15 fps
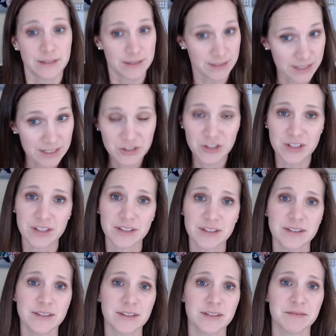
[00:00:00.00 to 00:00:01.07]
Dishes,
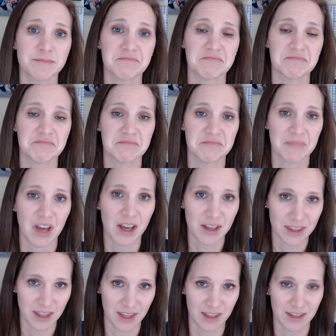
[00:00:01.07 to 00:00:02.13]

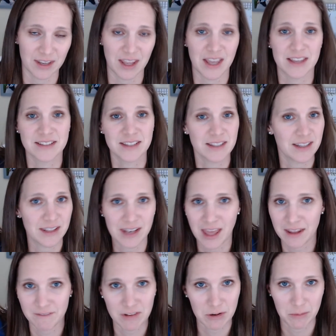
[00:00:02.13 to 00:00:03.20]
again, is an
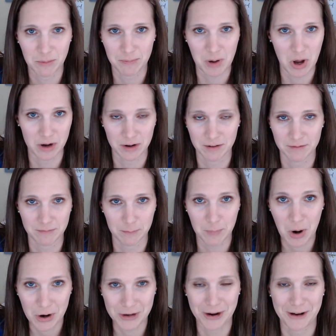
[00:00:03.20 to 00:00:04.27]
inevitable
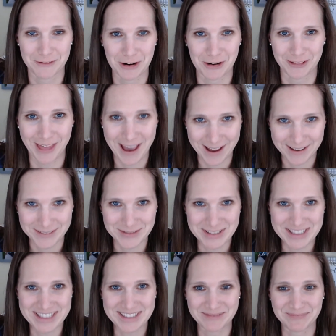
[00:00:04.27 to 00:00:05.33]
part of our lives.
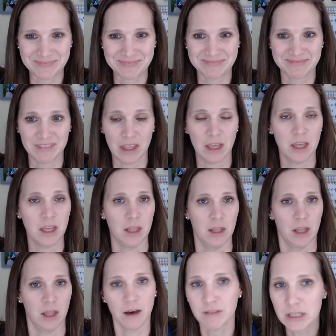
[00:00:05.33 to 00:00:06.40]

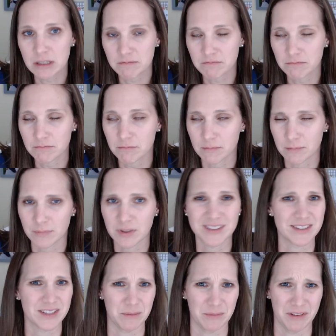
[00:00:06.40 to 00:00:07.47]
Love it? Please
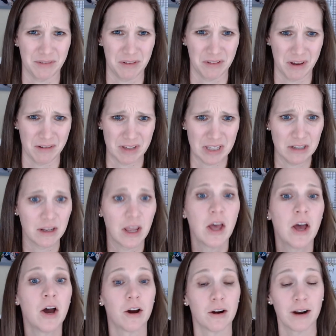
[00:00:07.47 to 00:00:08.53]
tell me if you love it.
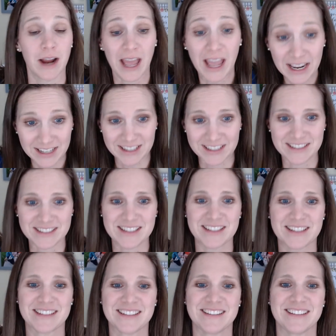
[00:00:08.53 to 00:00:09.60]
Or hate it,
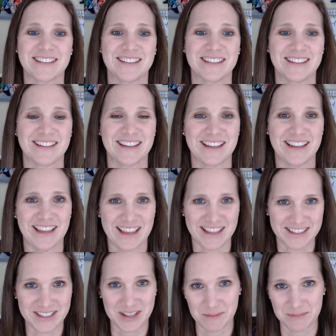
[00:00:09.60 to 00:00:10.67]

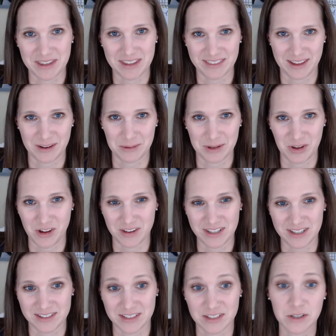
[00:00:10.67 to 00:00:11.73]
it's something that we all
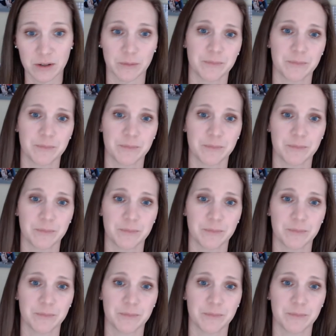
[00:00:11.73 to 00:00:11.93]
need to do.